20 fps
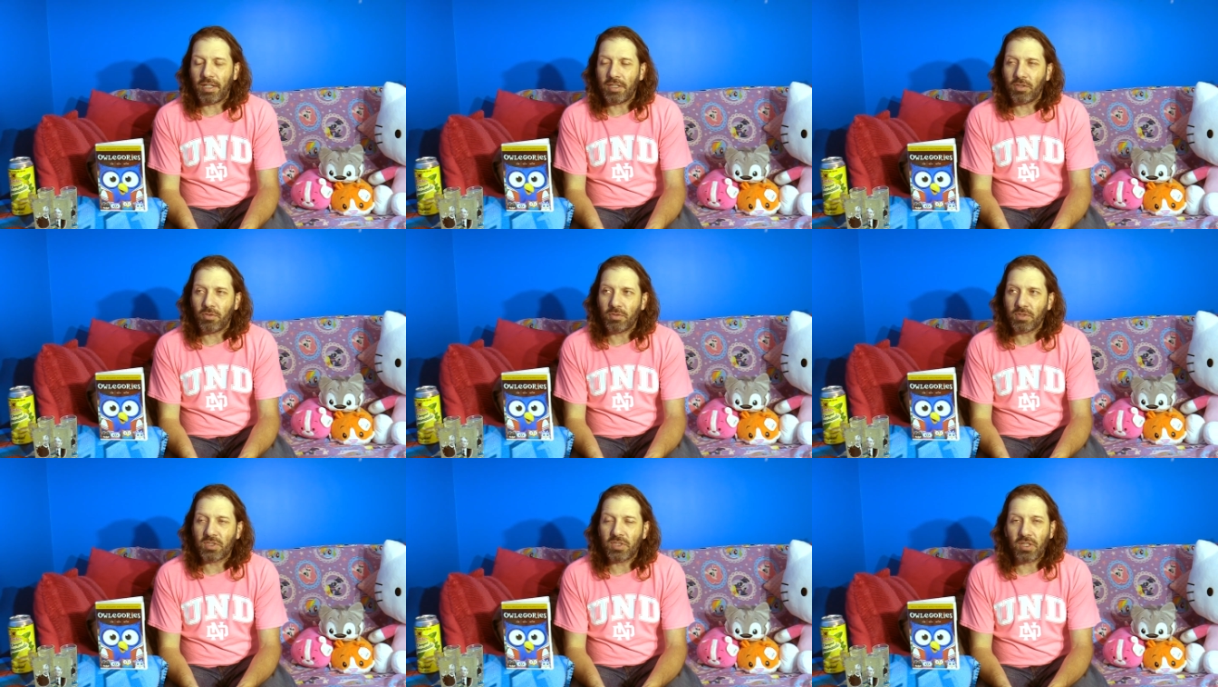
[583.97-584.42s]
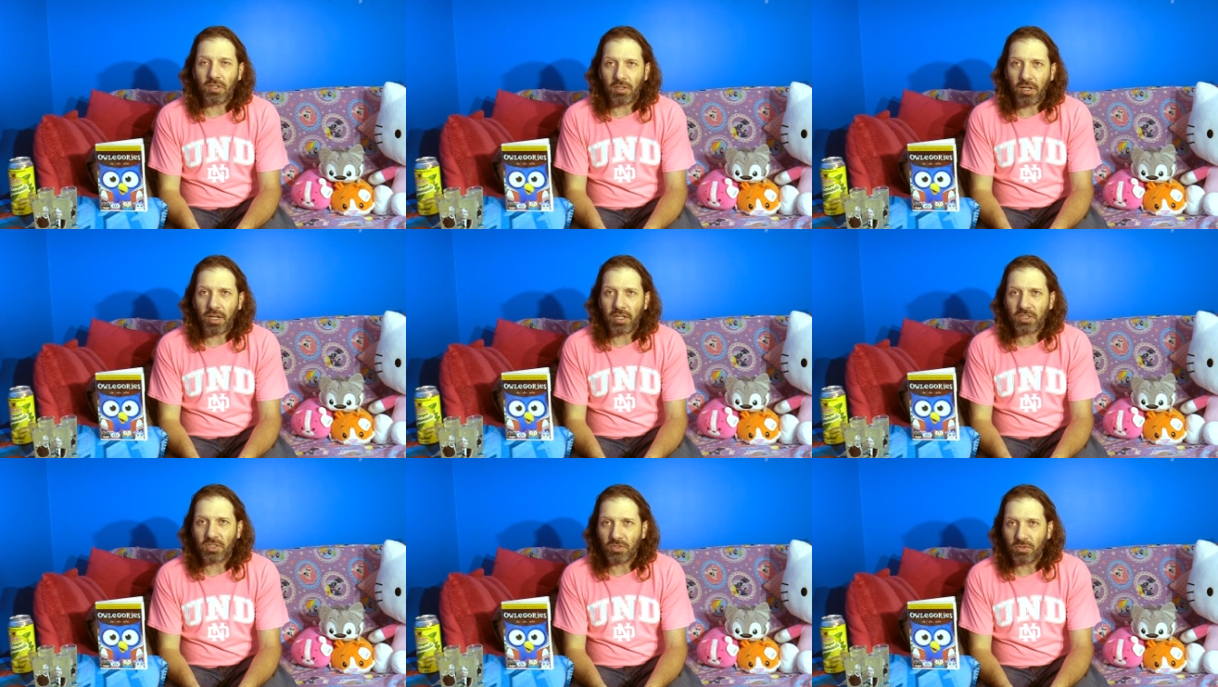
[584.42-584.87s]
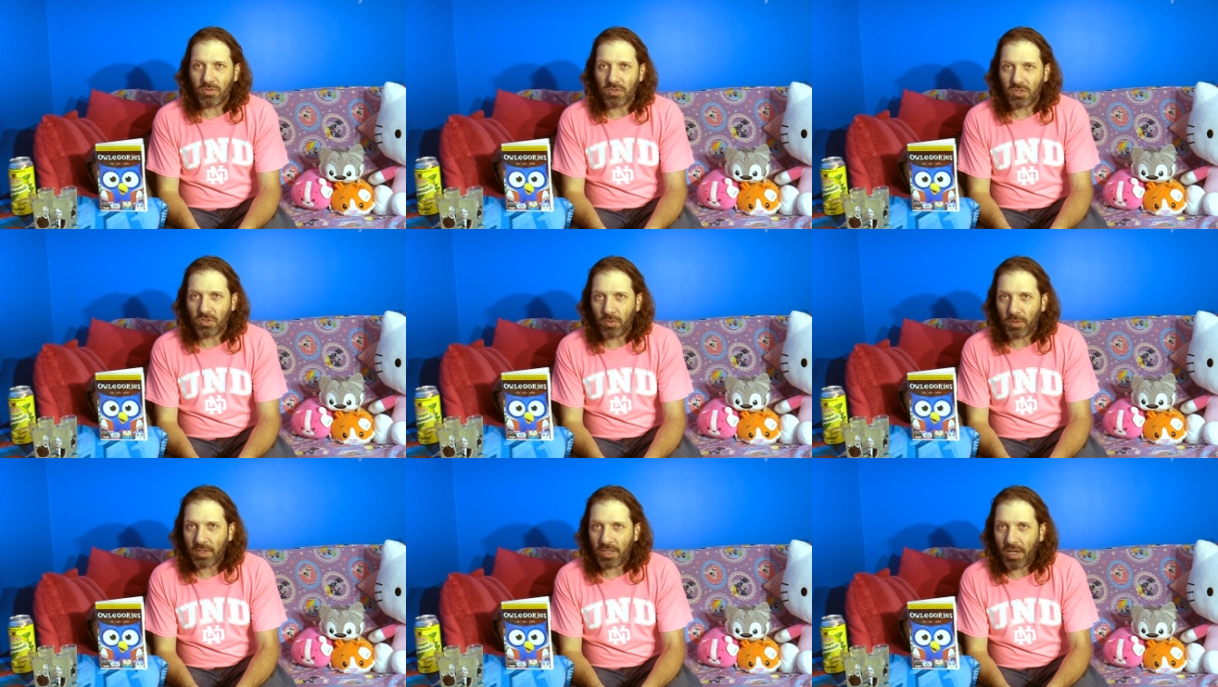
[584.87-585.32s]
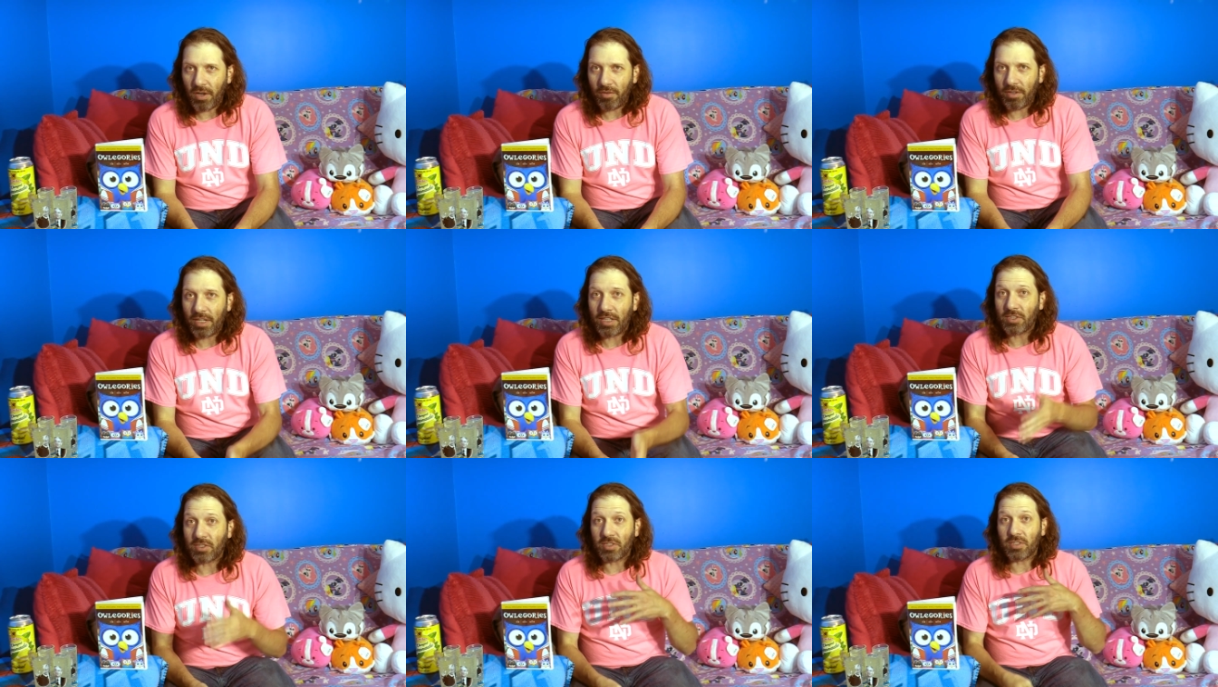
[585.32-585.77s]
I, don't see a lot of students doing
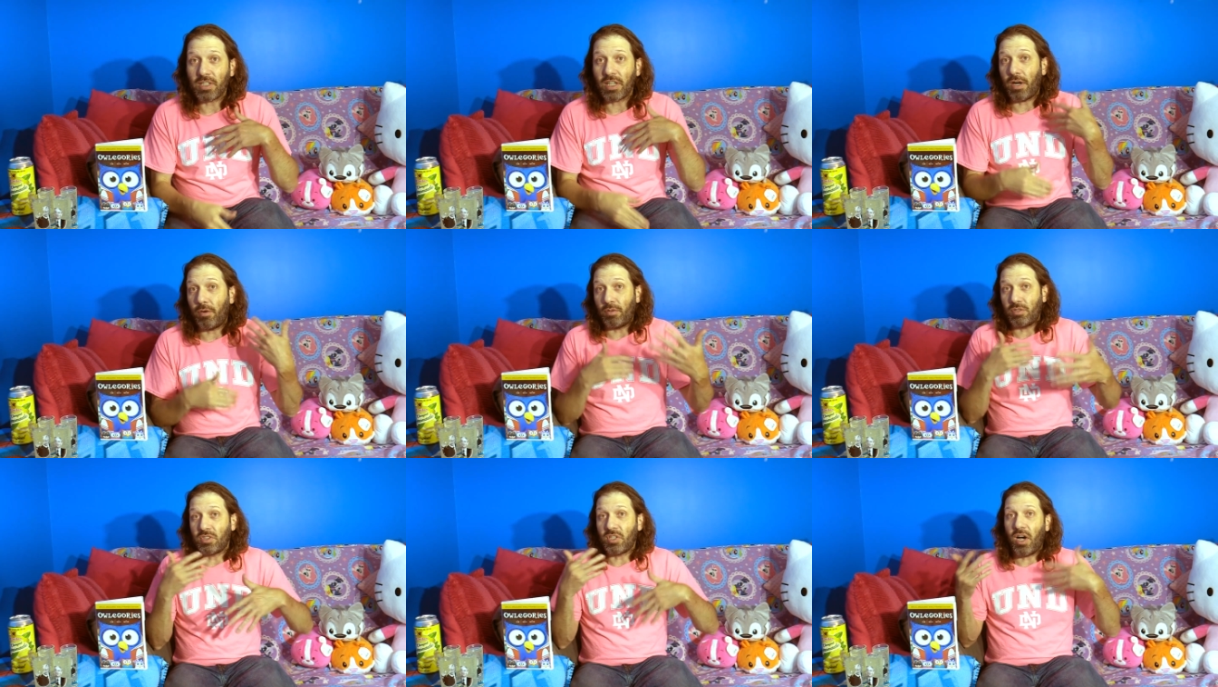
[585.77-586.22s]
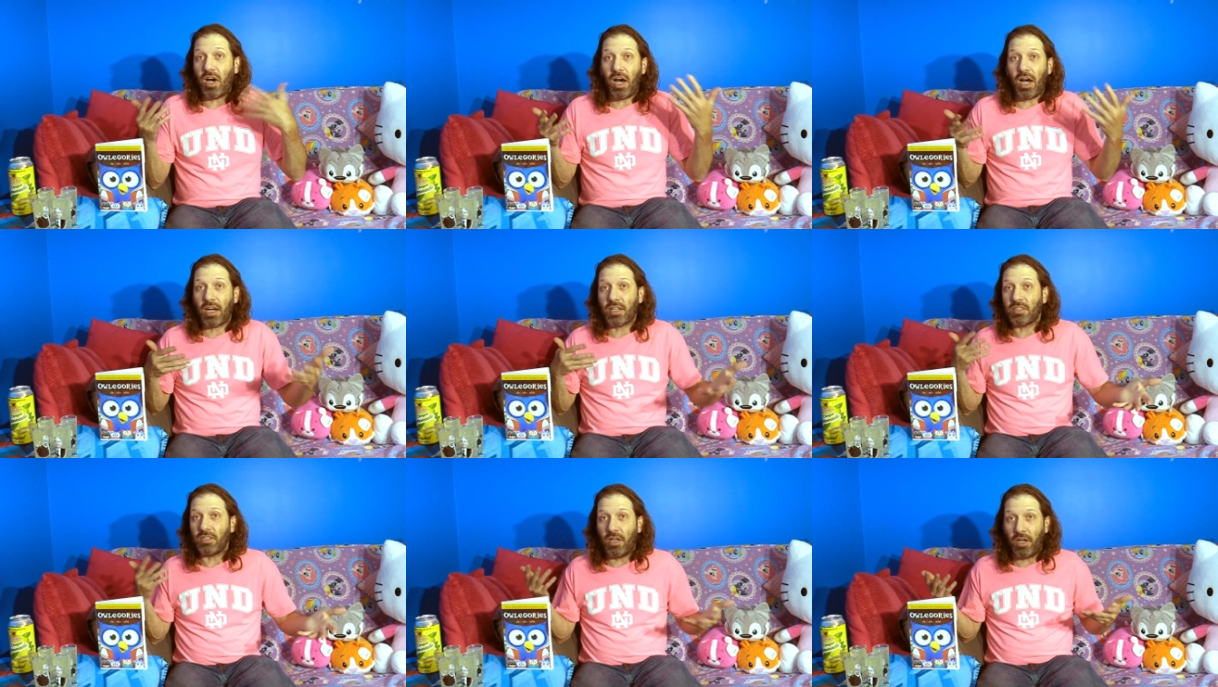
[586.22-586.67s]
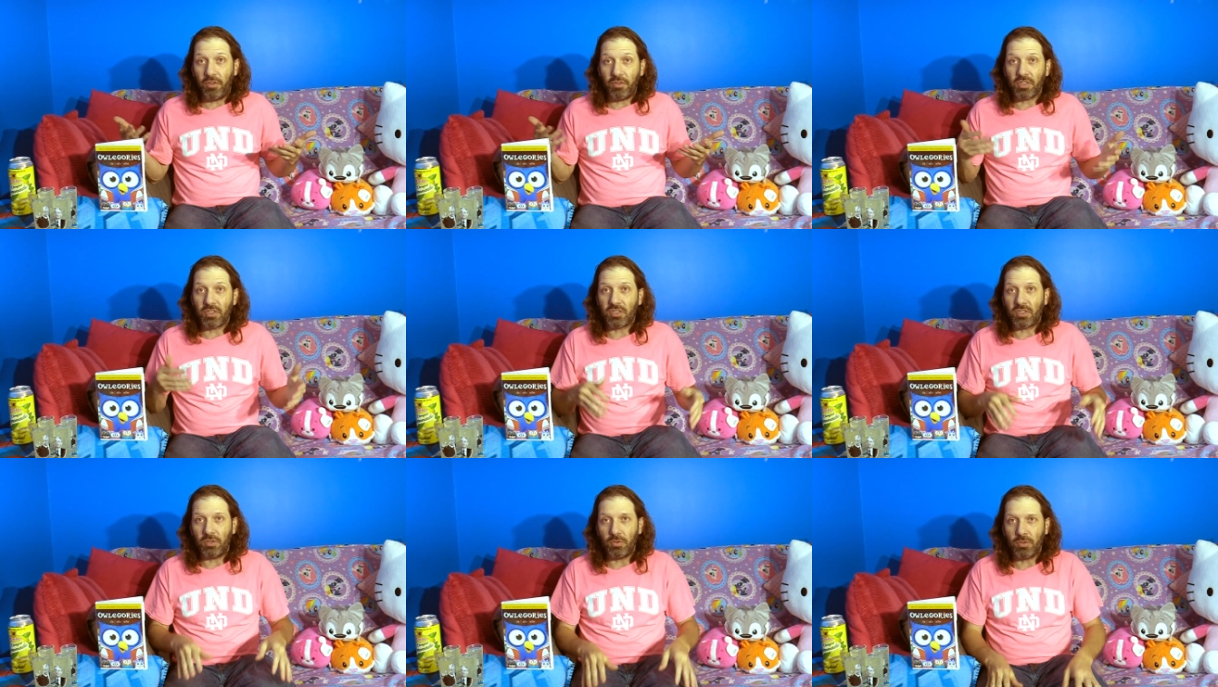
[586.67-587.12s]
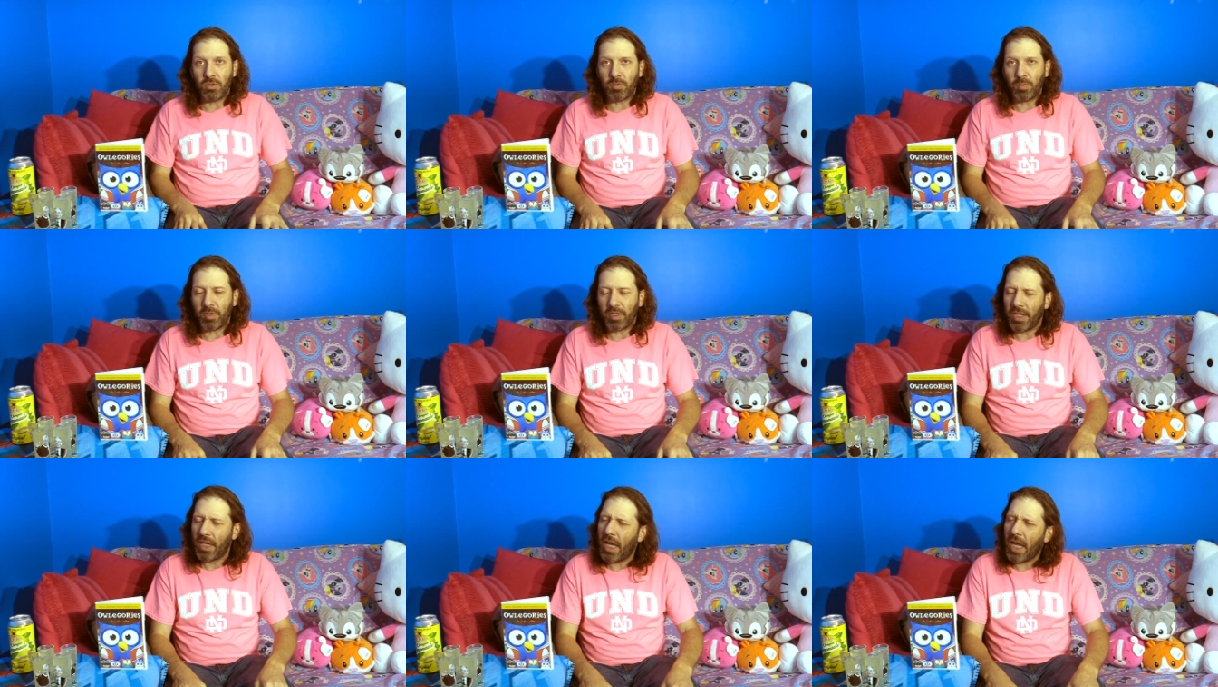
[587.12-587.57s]
nowadays is like I would talk to other students,
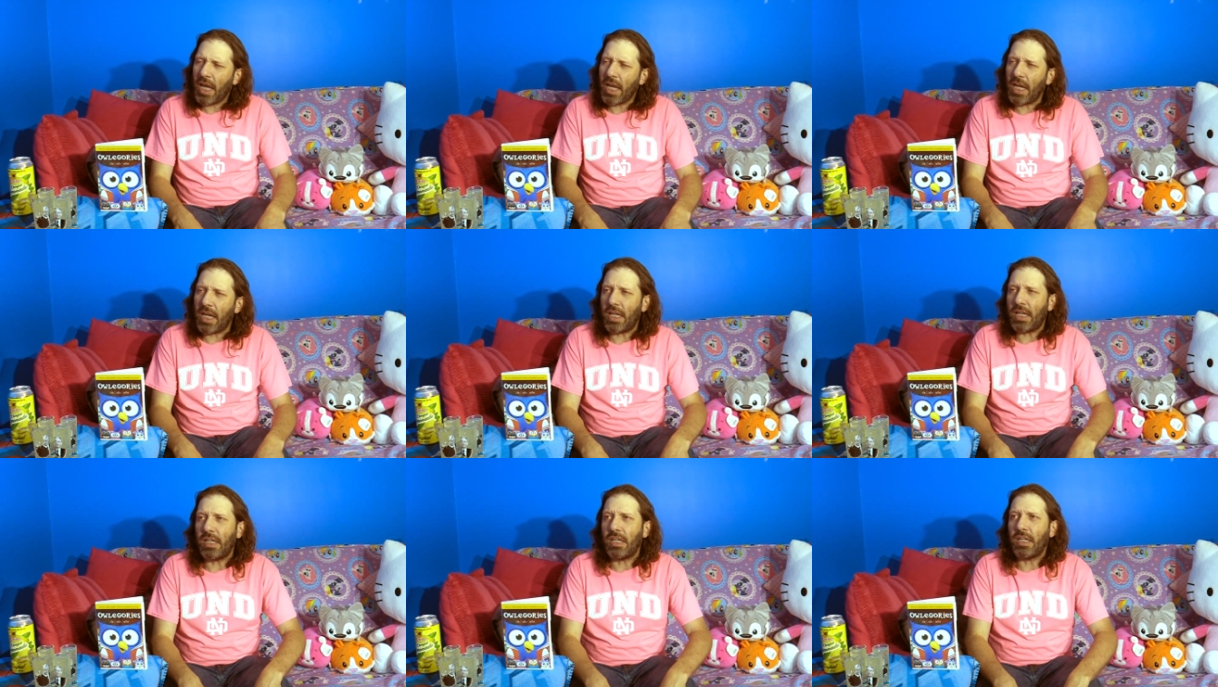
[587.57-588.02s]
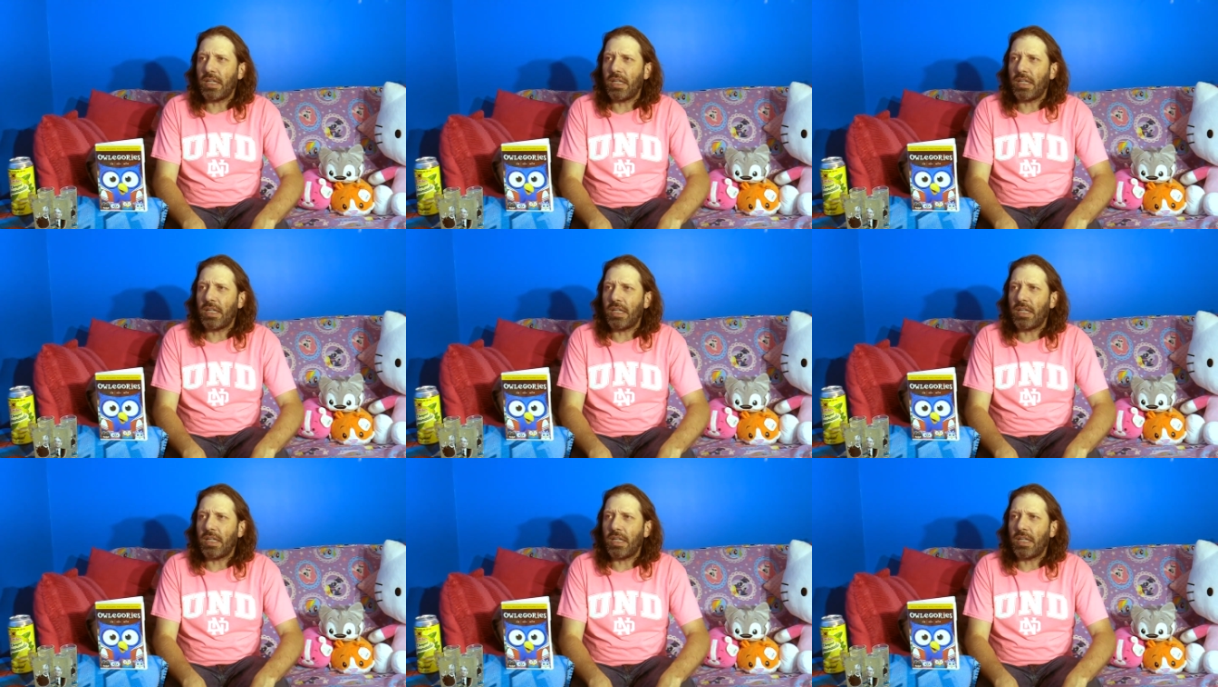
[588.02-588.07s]
be like, hey,